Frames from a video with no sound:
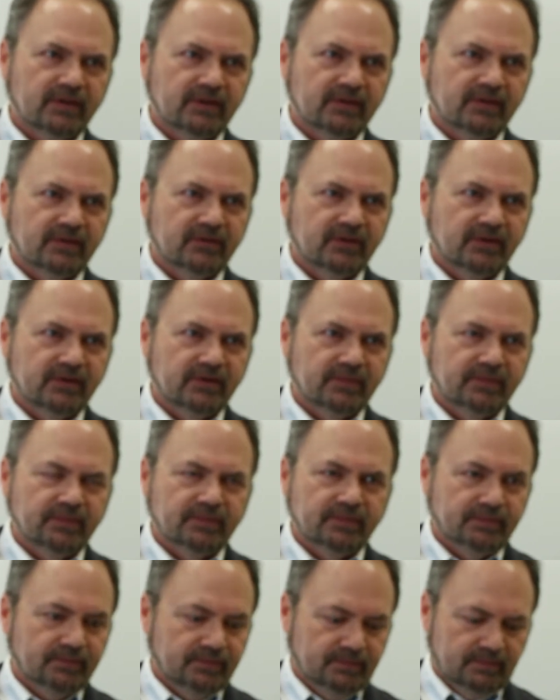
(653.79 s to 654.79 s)
Is it just
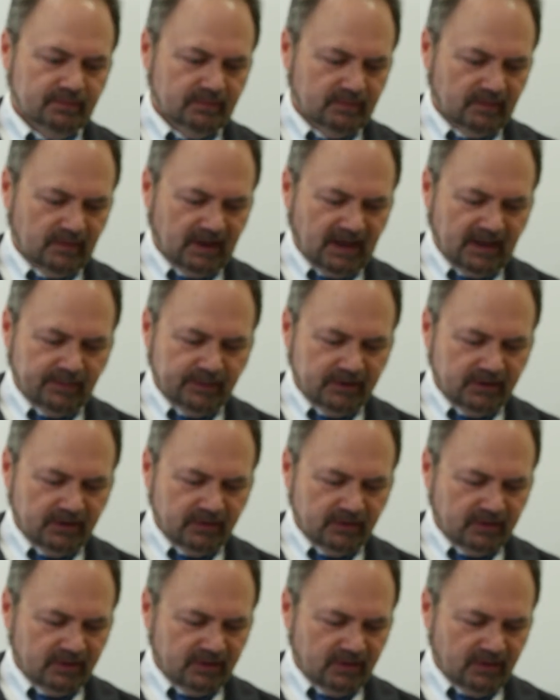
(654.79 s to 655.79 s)

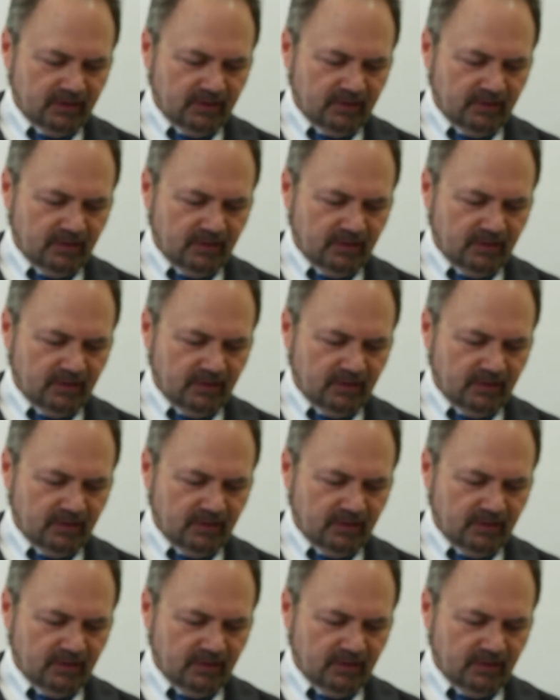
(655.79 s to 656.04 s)
gobbledygook,